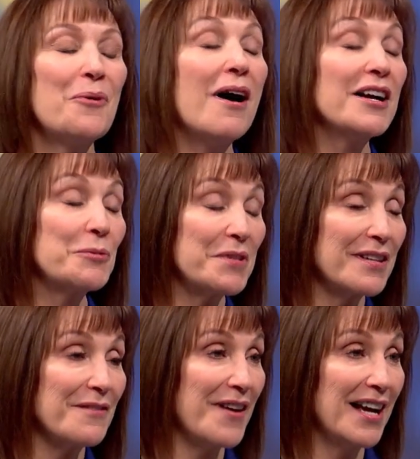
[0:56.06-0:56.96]
So
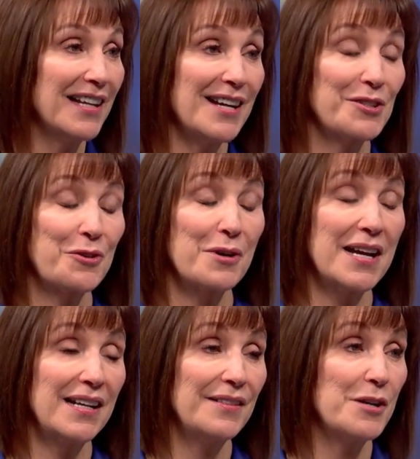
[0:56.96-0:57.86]
Hospice of the Valley has
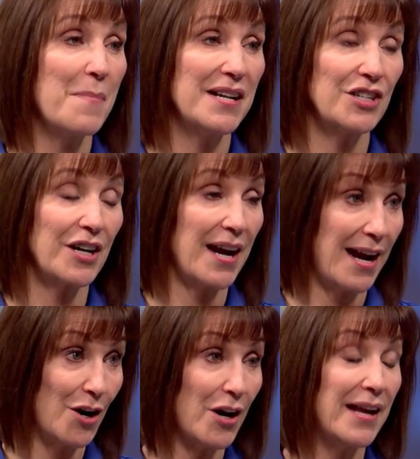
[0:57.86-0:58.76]
created the Dementia
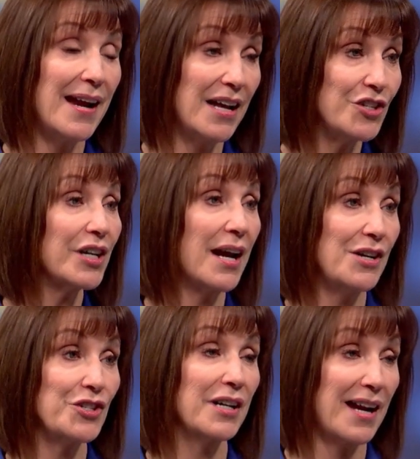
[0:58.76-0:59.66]
Care and
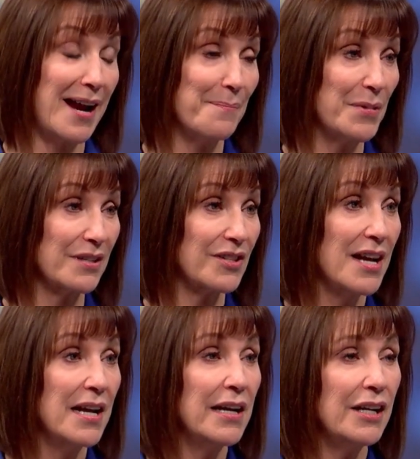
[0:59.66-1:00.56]
Education
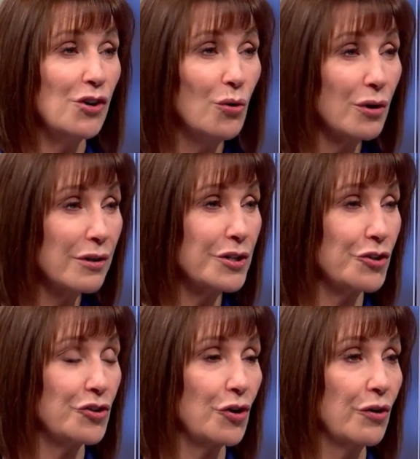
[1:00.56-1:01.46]
Campus in order
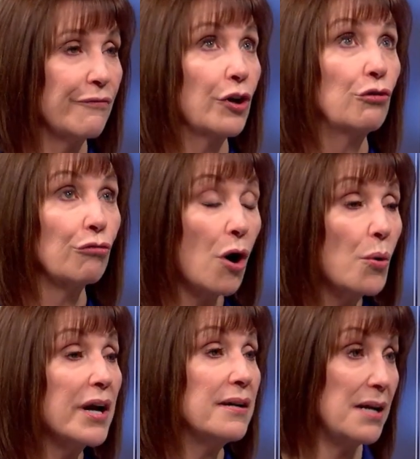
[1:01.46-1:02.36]
to serve the
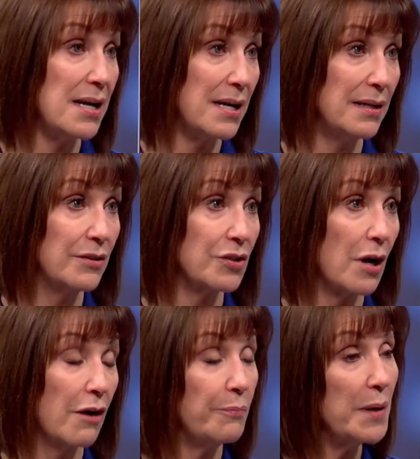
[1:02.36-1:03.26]
growing
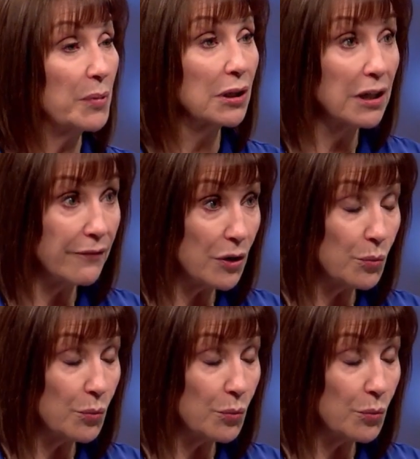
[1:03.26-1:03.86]
needs of people